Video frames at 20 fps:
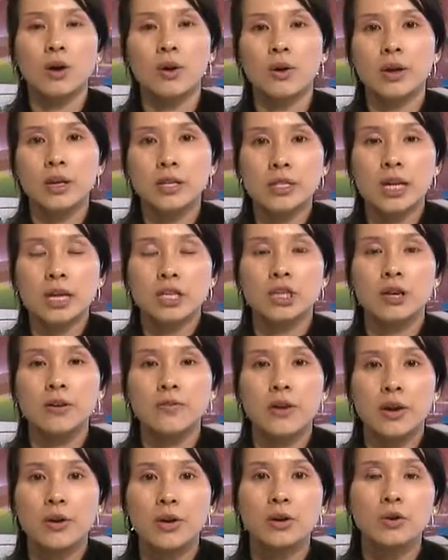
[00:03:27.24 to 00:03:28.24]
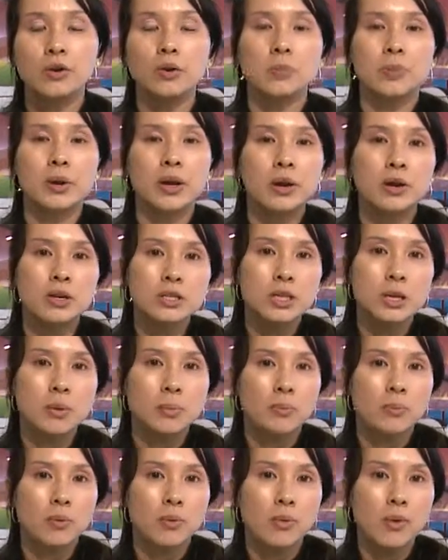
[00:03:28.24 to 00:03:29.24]
is actually very good because it
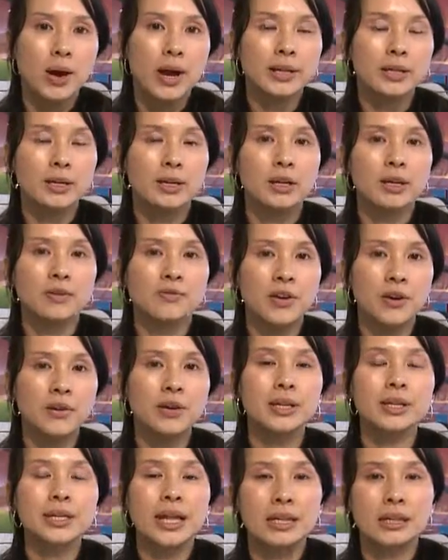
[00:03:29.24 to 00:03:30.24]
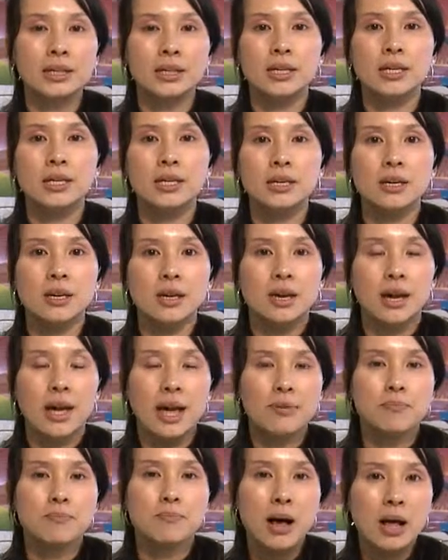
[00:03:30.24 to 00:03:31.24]
provides a very nutty
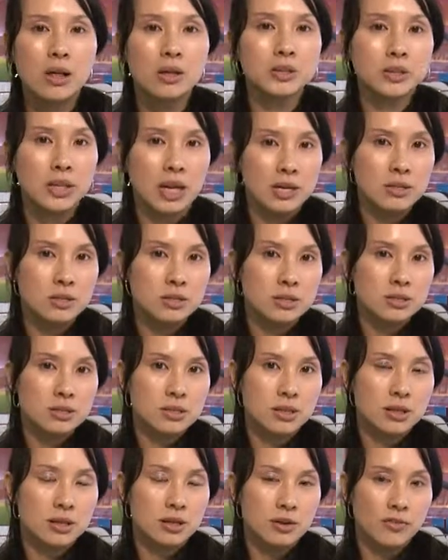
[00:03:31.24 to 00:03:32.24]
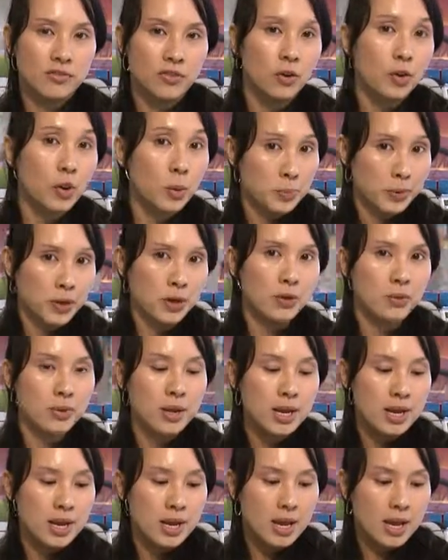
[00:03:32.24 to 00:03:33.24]
and mild taste for your
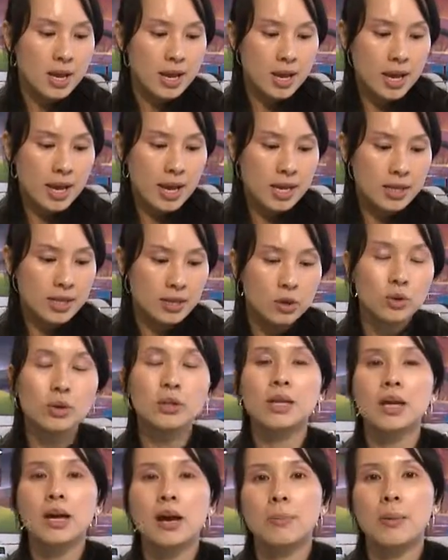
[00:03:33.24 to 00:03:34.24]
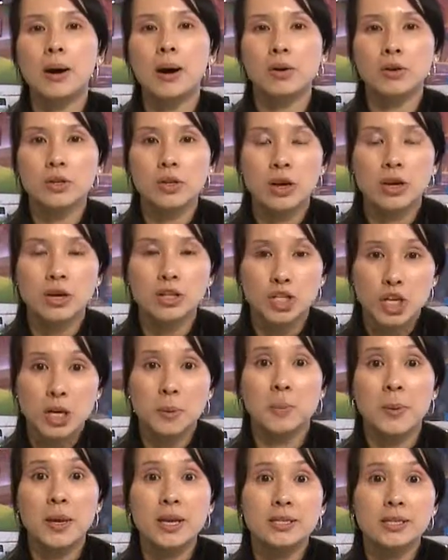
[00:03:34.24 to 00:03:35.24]
puree. And the good thing about
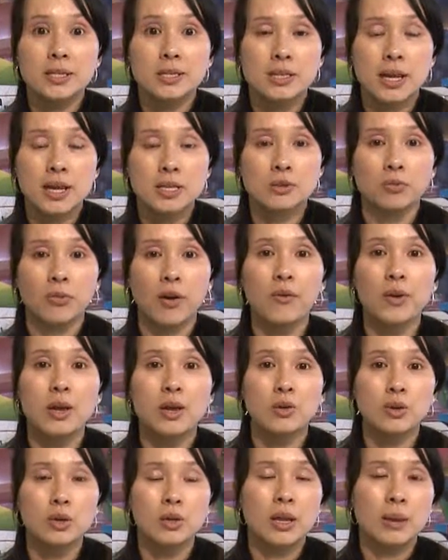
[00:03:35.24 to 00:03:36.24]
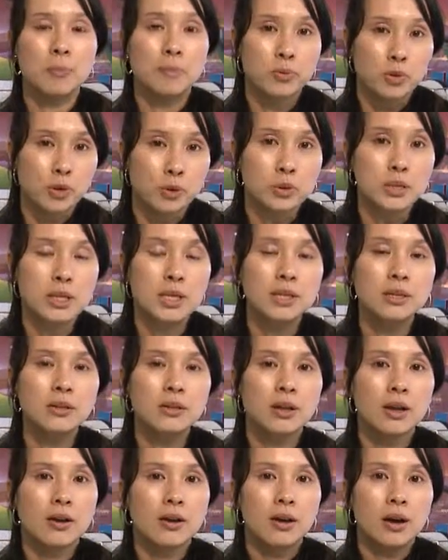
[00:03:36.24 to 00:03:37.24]
chickpeas is that it's very good in protein,
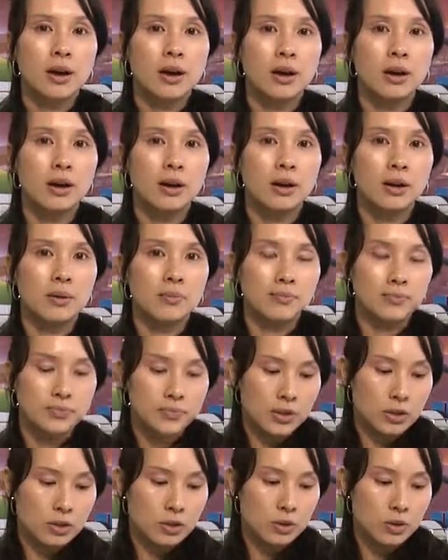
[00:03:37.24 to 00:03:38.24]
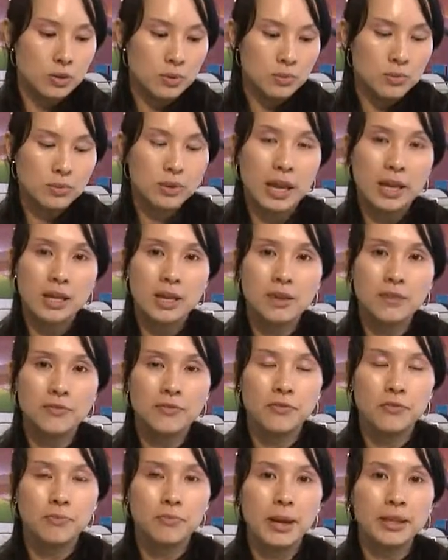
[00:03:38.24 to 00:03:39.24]
that
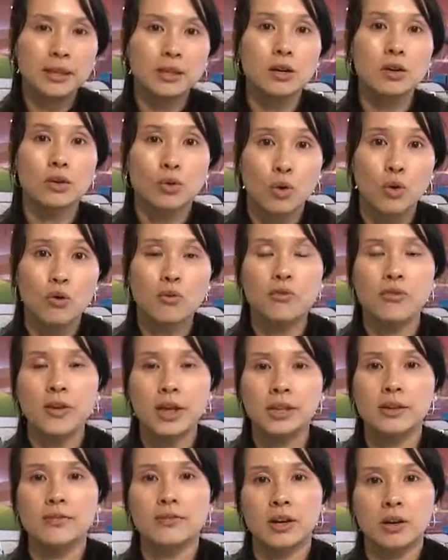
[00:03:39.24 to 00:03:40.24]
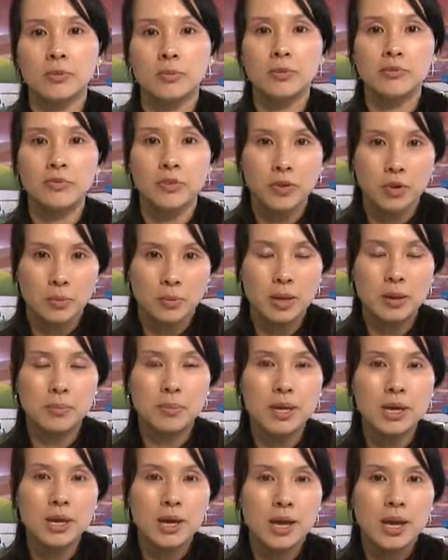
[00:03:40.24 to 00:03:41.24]
give better growth and development for your
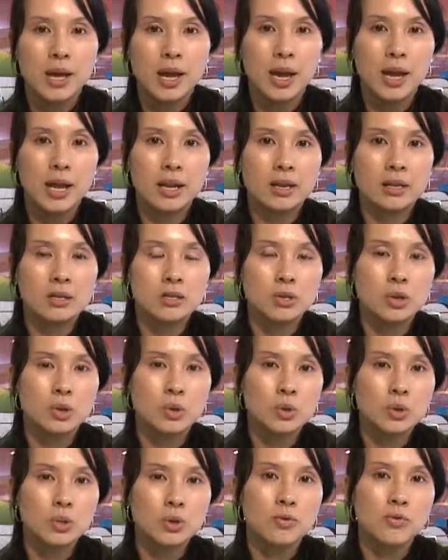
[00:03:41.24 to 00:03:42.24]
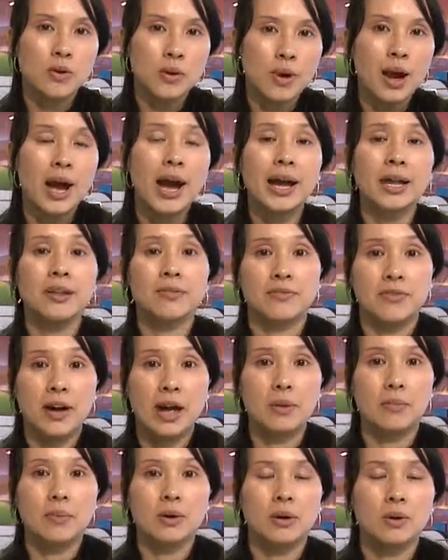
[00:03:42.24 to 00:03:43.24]
baby. And it's also very high in
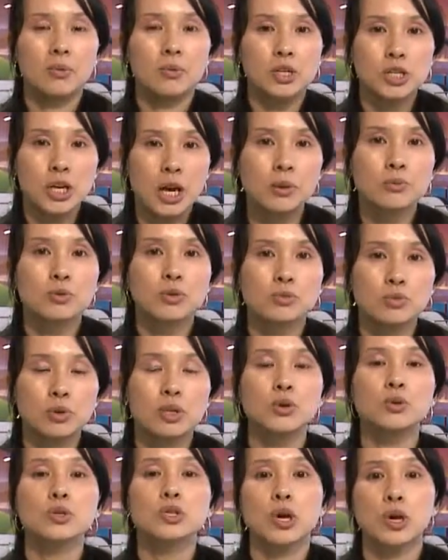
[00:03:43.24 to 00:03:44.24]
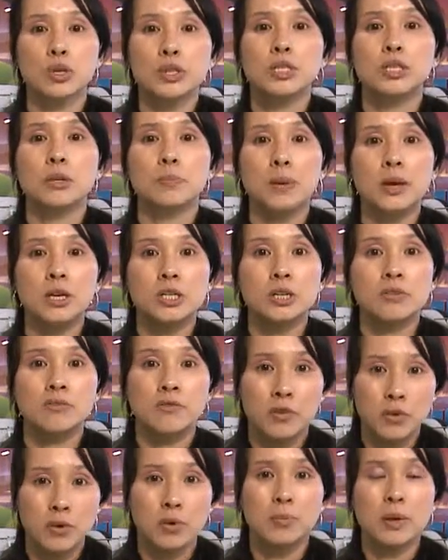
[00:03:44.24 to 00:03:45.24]
fiber, which helps to reduce constipation
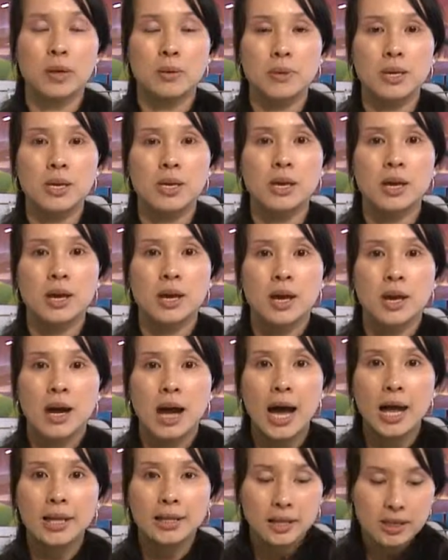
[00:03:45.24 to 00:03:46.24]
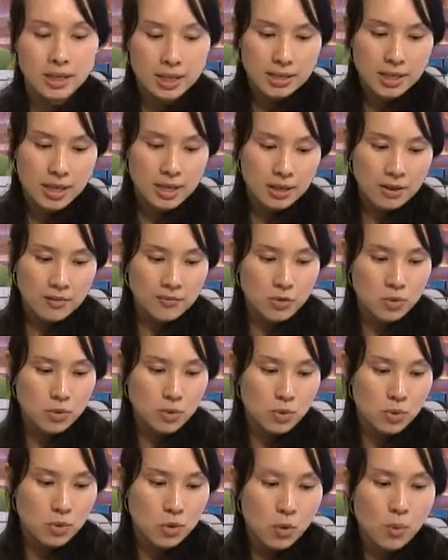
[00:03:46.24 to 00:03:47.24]
for your baby. Other than that, if
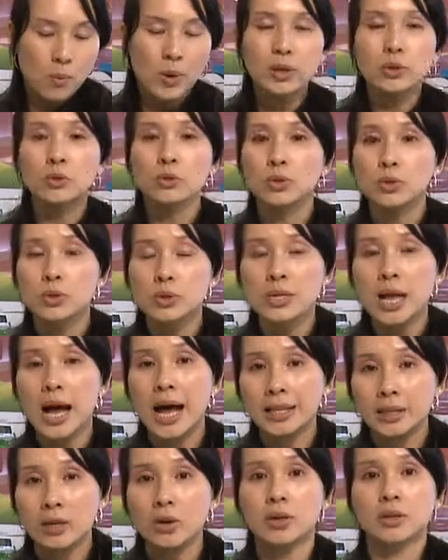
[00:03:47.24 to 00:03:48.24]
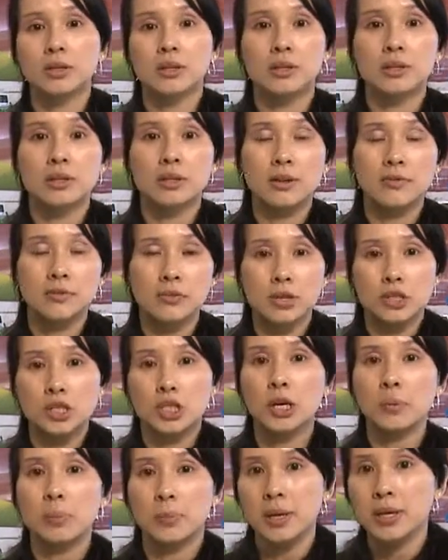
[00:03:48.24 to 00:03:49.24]
you want to use other alternatives than
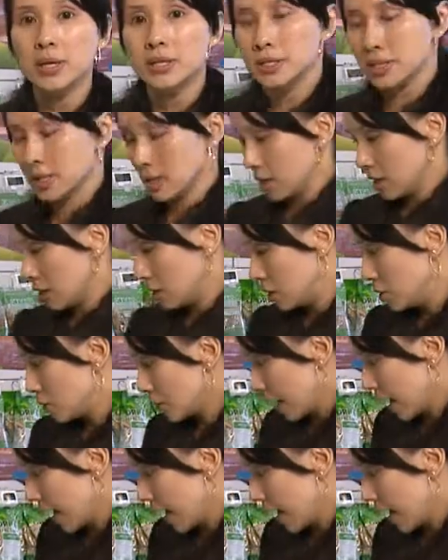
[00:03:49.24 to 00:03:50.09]
chickpeas, you can